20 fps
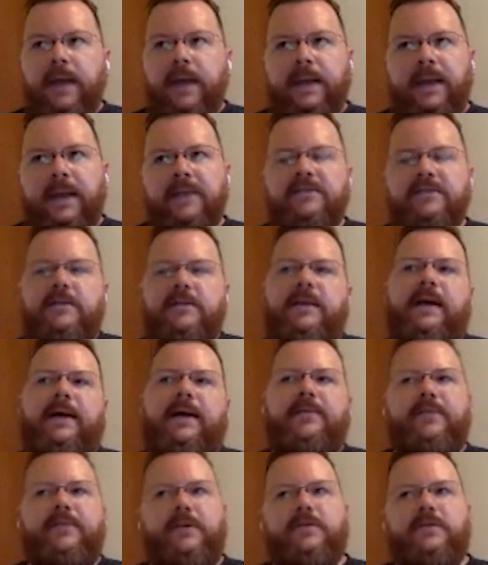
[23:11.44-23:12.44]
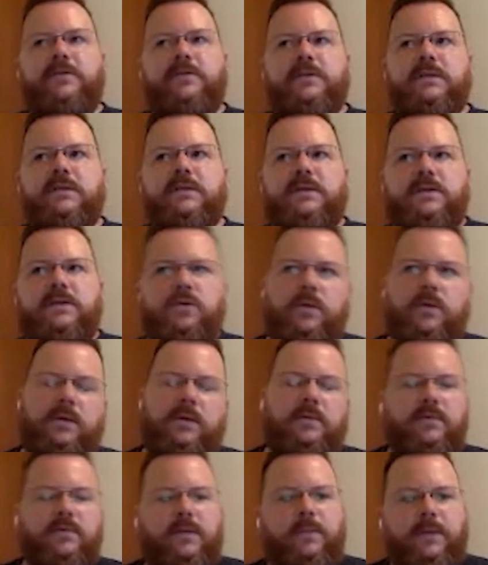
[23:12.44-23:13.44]
And each of the add functions is
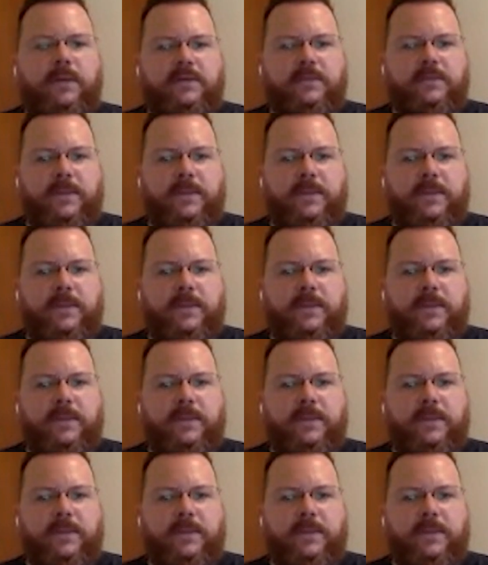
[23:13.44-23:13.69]
calling v++.